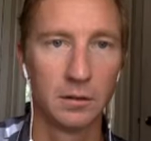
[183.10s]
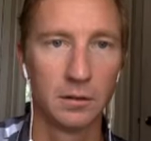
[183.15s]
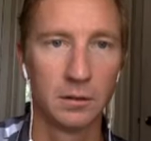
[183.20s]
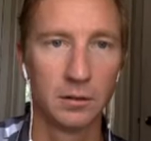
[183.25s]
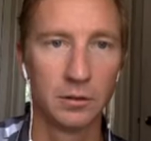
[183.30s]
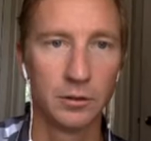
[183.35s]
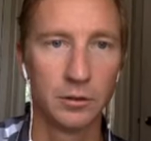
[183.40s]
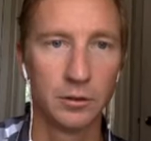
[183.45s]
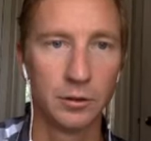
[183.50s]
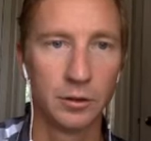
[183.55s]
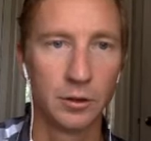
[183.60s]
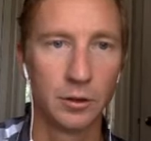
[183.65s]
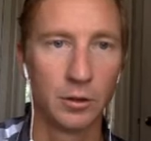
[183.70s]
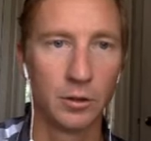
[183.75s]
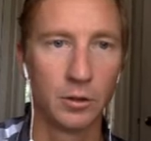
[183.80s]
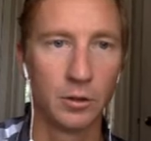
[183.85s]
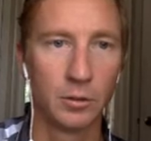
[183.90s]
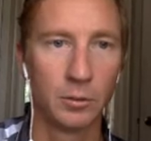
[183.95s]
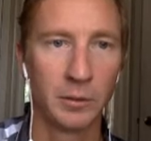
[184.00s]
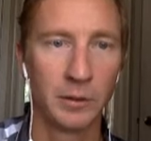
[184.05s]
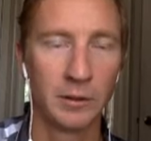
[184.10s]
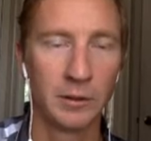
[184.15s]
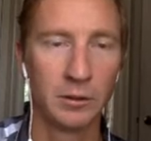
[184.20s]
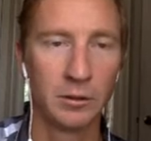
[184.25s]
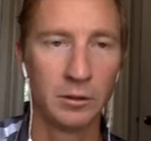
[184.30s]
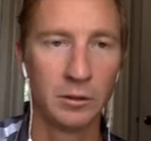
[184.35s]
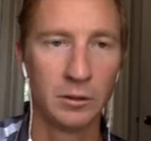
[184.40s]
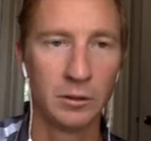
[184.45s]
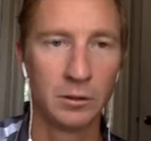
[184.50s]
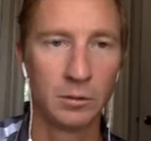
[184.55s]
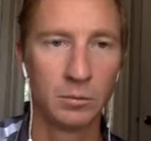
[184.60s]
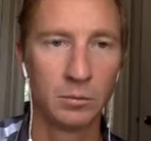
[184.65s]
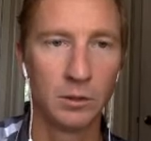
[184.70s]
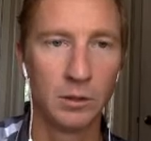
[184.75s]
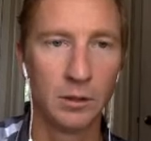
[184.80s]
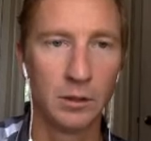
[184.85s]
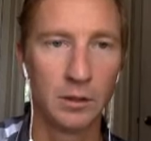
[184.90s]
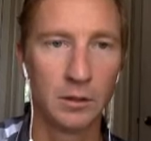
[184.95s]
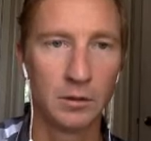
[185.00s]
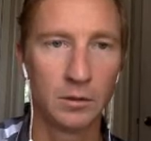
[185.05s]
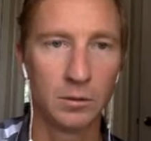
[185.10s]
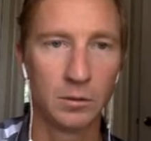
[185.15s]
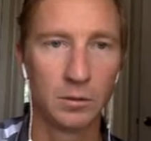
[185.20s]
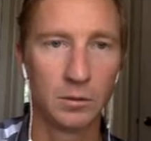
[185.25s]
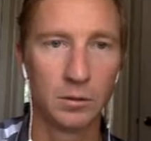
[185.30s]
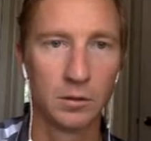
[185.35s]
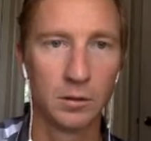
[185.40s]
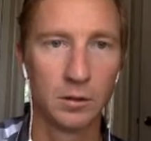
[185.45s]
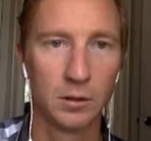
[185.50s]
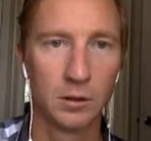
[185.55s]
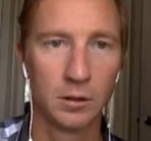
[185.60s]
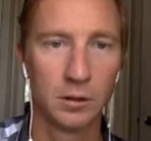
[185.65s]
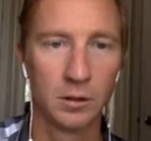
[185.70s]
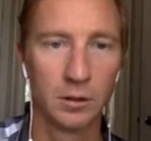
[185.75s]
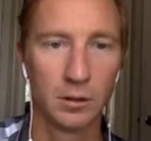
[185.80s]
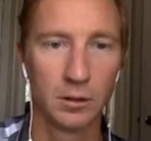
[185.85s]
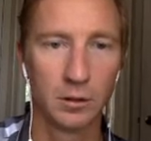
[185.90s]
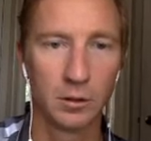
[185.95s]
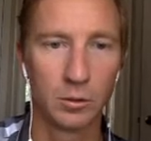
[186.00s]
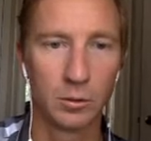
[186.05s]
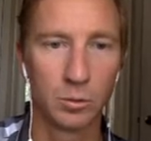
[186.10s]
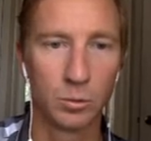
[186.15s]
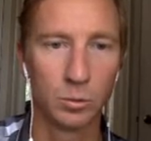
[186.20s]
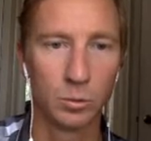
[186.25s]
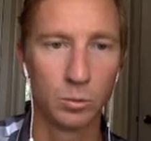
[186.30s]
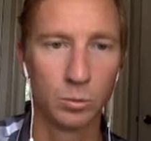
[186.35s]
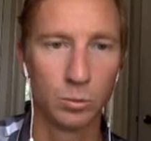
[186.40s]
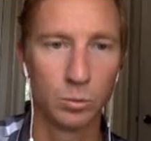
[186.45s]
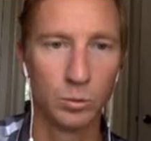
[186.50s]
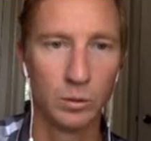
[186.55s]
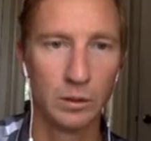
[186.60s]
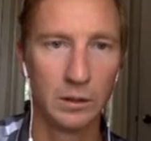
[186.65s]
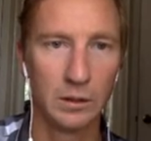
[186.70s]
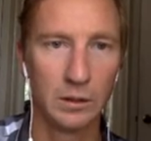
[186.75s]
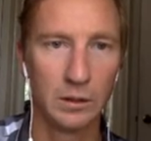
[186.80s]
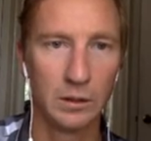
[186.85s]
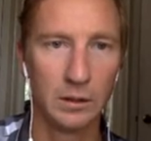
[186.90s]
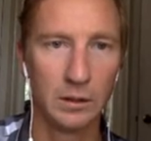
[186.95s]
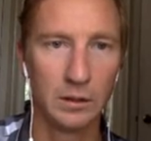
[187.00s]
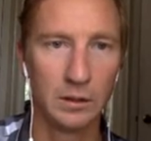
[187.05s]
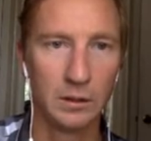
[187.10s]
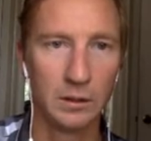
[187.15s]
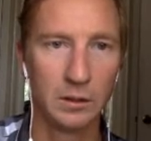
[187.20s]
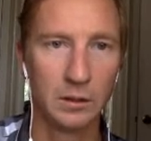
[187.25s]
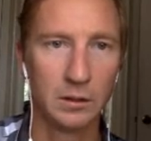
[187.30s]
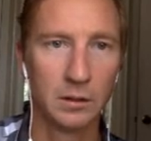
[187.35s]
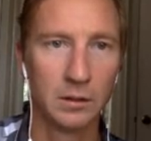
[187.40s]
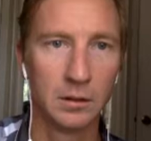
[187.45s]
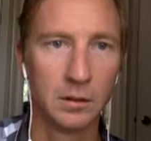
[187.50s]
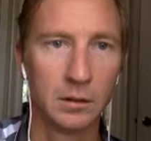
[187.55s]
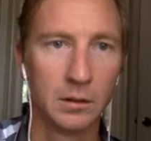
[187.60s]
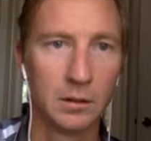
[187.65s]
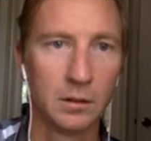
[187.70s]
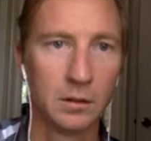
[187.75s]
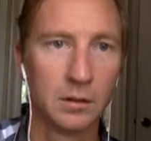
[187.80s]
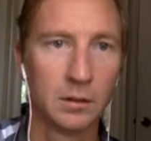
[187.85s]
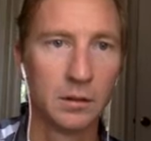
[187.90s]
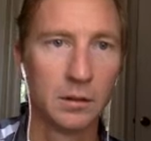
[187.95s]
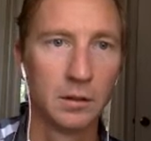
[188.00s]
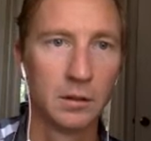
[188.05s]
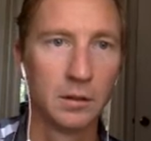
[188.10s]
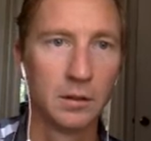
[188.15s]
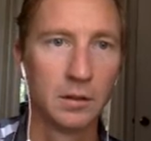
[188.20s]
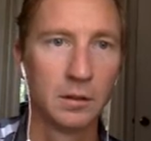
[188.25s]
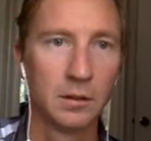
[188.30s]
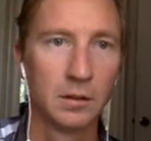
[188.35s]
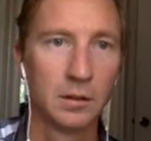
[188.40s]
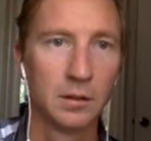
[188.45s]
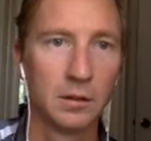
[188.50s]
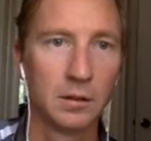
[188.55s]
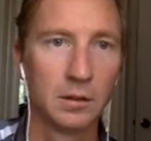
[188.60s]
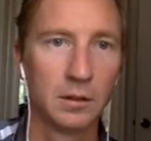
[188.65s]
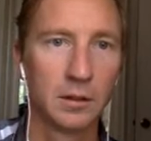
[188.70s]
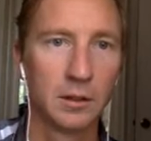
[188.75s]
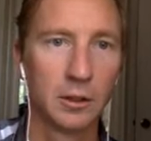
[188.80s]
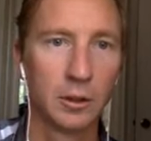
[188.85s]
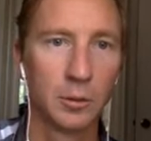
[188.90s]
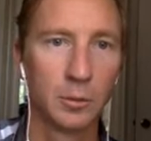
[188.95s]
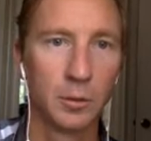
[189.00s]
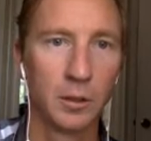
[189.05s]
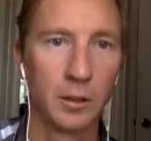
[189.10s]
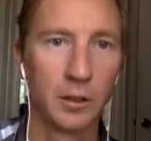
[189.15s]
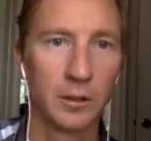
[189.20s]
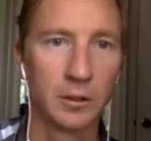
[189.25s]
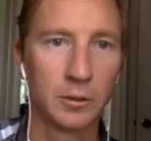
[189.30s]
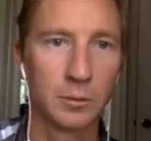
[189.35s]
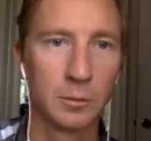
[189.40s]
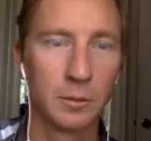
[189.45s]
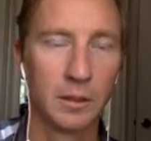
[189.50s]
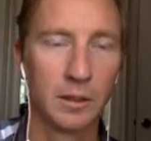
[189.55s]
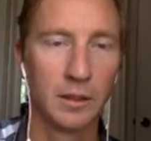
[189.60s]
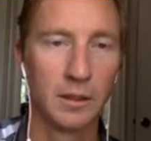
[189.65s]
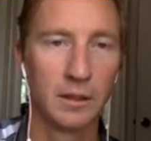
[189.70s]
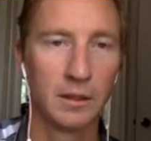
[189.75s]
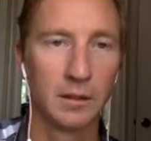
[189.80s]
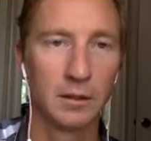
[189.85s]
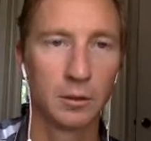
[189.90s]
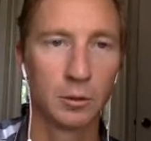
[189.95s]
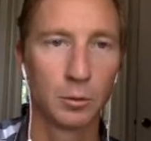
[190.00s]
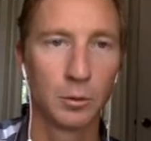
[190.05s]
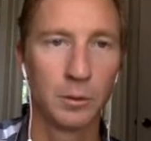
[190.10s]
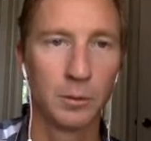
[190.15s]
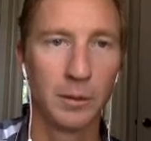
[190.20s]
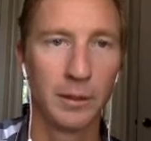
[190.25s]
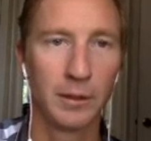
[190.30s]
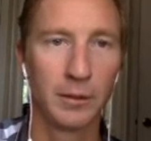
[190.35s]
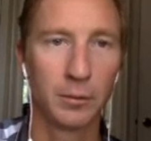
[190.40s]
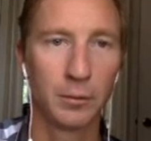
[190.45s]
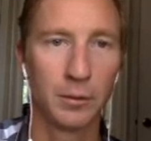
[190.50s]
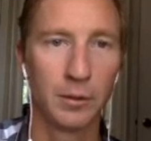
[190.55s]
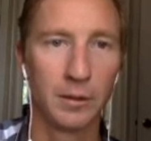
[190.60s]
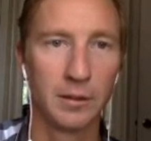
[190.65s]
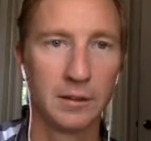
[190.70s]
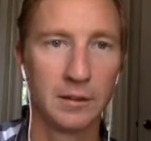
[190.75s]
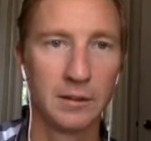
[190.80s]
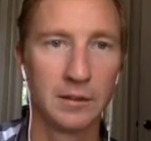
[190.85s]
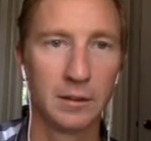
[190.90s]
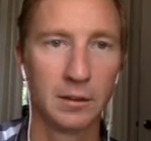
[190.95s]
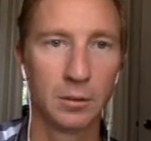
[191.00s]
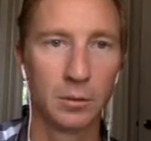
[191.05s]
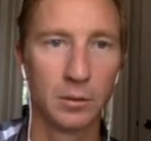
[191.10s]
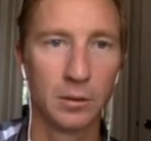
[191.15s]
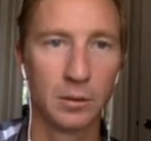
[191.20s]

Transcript: So am I using the rook or the queen? kill box mate. Three by three. This is the three.